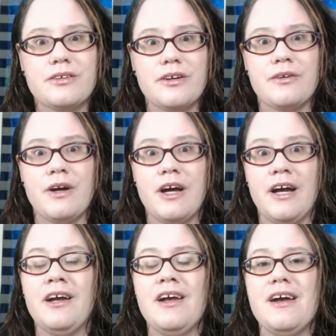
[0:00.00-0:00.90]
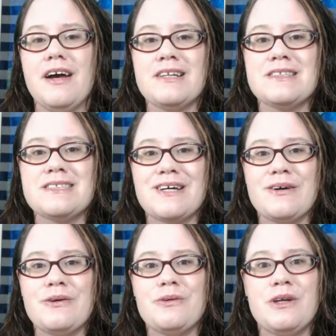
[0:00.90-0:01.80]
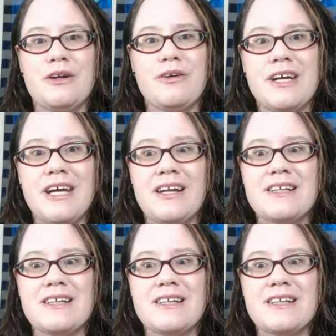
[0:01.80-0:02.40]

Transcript: Okay. And so, again,